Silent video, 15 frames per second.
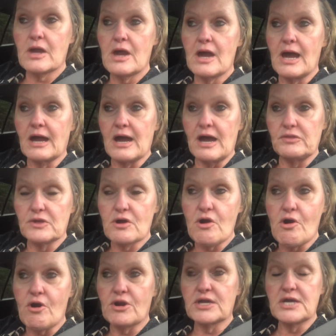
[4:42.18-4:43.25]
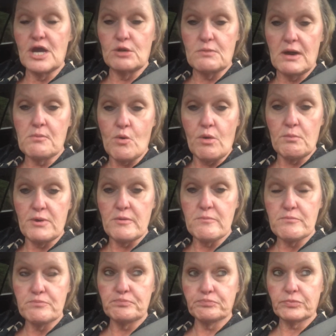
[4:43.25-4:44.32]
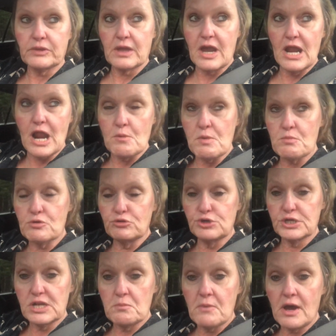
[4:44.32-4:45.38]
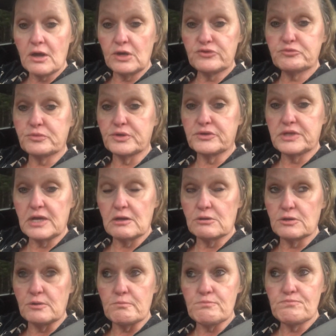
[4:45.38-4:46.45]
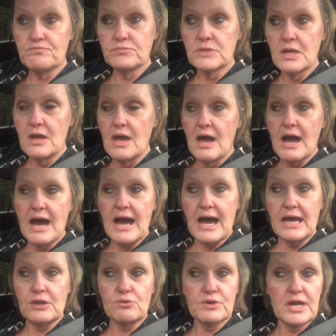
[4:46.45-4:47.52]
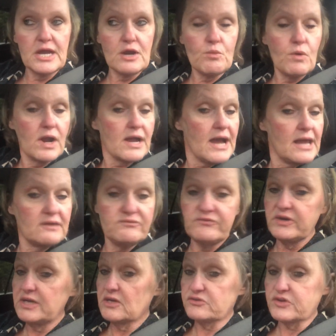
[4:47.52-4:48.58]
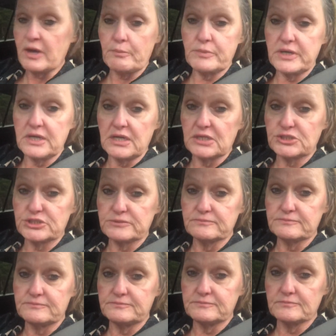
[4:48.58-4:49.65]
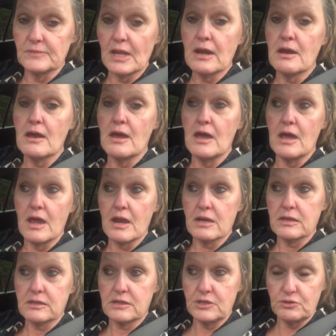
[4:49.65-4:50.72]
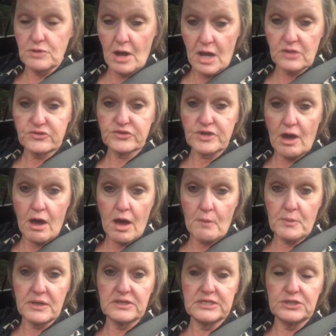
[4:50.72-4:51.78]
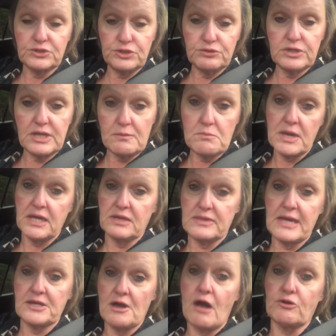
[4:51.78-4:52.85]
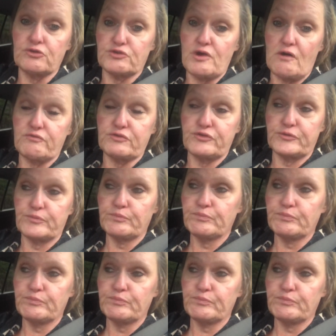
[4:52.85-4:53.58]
I got in the car to go to my appointment. And I remember looking at my husband and telling him, I don't care what kind of fits I pitch. Do not stop until you get me in that doctor's office.